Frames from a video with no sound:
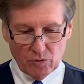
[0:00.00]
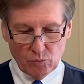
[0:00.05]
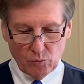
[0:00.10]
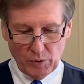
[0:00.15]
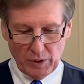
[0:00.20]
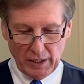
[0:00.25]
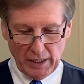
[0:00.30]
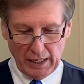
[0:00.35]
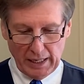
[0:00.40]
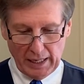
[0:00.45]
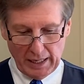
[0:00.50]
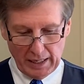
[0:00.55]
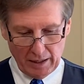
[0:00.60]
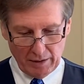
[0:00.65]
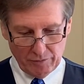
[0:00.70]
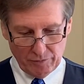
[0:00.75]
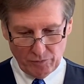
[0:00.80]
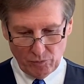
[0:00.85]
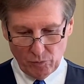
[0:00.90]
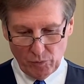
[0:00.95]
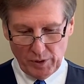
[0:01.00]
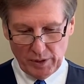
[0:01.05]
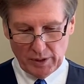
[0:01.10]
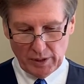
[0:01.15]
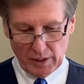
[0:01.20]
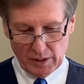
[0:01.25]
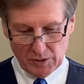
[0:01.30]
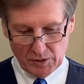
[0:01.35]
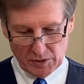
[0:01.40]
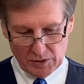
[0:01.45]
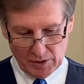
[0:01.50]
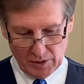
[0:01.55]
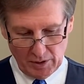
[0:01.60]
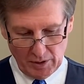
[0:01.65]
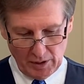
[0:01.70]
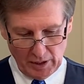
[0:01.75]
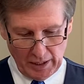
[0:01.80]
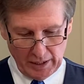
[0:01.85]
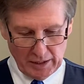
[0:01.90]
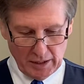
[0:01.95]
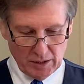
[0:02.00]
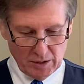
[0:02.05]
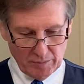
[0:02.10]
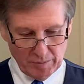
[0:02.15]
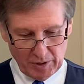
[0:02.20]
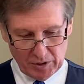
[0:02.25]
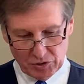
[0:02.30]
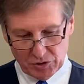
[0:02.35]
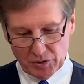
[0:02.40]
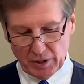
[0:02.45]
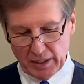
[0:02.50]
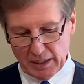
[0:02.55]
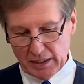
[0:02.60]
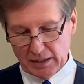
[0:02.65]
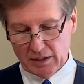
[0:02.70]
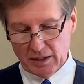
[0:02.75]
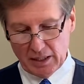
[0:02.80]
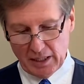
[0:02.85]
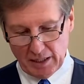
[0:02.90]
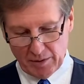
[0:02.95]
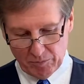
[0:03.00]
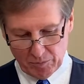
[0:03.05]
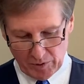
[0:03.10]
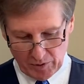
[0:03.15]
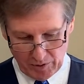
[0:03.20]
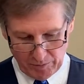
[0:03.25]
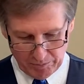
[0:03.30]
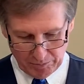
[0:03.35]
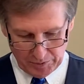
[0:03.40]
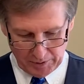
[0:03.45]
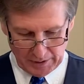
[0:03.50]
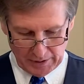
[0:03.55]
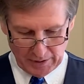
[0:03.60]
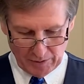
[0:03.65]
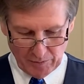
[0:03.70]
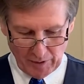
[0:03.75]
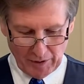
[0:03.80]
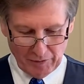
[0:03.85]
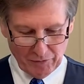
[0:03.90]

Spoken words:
we have with us, I need to make sure I get the name completely right,